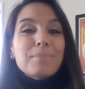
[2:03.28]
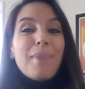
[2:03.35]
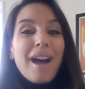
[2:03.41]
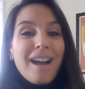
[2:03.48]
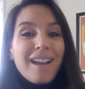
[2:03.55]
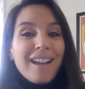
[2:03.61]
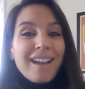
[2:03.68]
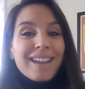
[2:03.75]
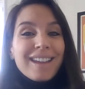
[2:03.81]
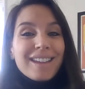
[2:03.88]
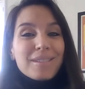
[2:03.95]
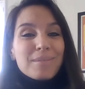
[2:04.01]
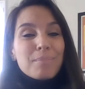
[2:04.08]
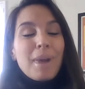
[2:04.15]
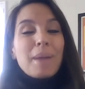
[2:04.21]

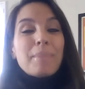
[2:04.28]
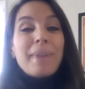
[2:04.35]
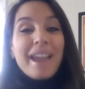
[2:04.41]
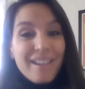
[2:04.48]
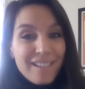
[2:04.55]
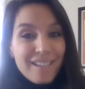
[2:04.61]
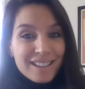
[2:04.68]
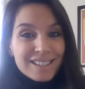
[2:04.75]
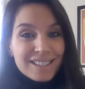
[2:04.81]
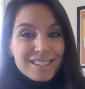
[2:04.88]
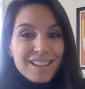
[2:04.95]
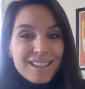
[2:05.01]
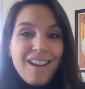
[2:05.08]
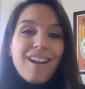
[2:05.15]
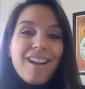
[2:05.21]
my parents
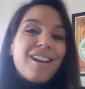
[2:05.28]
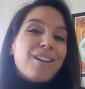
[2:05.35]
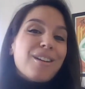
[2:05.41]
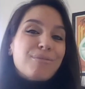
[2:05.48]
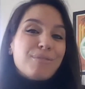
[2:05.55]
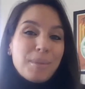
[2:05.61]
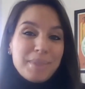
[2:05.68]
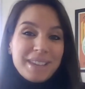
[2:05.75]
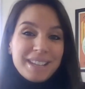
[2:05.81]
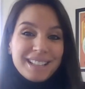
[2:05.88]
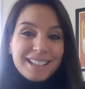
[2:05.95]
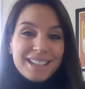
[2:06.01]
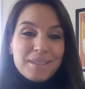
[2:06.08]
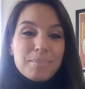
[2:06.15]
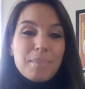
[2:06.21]
are from Italy.